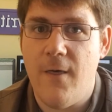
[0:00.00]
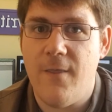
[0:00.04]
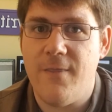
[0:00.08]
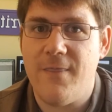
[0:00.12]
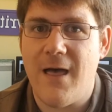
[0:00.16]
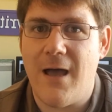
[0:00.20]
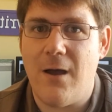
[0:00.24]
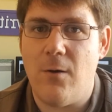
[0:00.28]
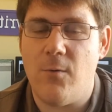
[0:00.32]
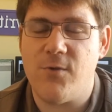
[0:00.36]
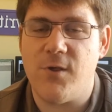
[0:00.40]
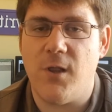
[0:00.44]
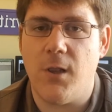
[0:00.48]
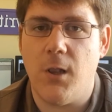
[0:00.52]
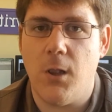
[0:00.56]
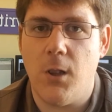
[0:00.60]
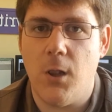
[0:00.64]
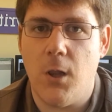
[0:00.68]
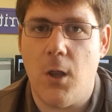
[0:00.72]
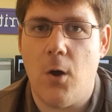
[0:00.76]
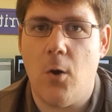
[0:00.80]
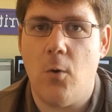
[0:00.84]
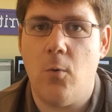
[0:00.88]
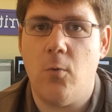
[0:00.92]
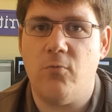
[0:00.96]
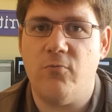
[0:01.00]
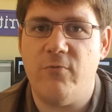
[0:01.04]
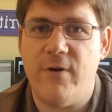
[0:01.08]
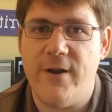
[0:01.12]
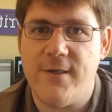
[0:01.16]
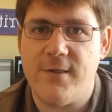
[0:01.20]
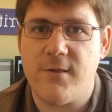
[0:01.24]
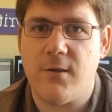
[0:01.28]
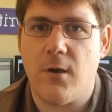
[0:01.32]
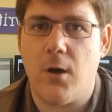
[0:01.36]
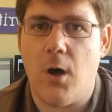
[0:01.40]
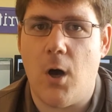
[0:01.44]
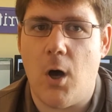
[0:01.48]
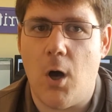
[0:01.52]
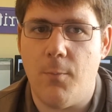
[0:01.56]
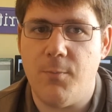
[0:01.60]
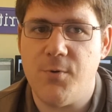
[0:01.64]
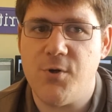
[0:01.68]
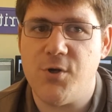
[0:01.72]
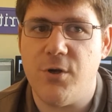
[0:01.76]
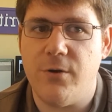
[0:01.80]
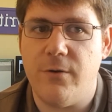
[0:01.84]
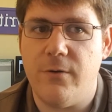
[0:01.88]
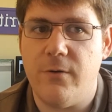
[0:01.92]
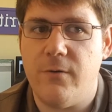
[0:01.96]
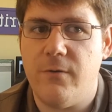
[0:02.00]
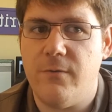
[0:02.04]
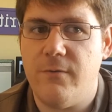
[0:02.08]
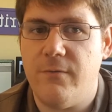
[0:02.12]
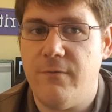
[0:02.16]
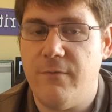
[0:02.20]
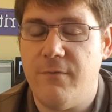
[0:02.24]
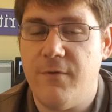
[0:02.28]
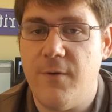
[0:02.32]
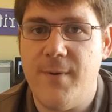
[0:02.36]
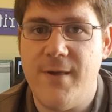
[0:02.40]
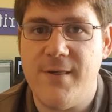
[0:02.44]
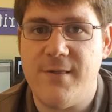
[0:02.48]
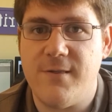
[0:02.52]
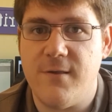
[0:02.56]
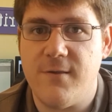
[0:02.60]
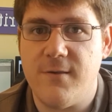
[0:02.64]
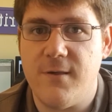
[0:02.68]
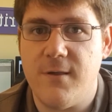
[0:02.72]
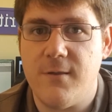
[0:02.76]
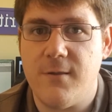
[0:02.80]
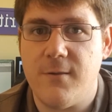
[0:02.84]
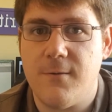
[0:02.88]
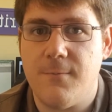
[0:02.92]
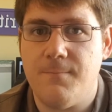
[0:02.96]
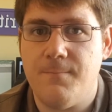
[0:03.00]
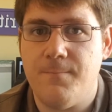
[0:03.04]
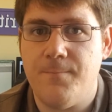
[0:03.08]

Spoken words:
that I was a low-risk option for businesses.